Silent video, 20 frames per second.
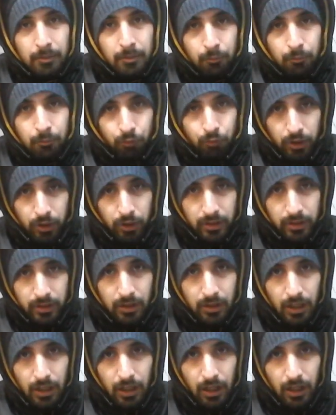pull
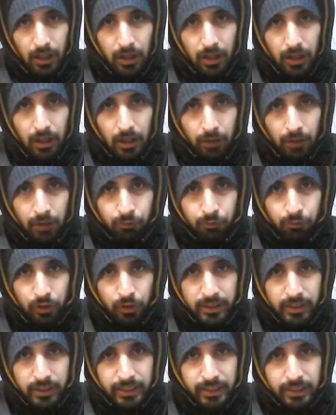a pull
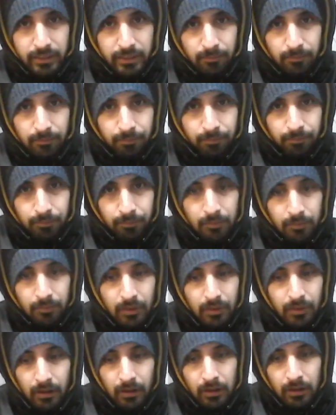clean
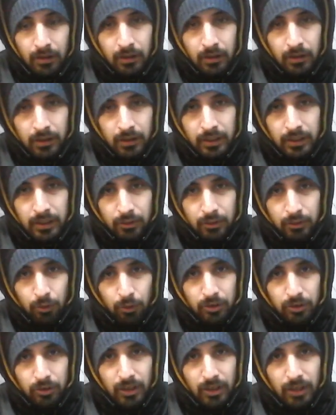is what
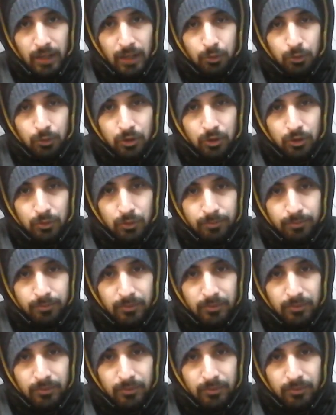I would do.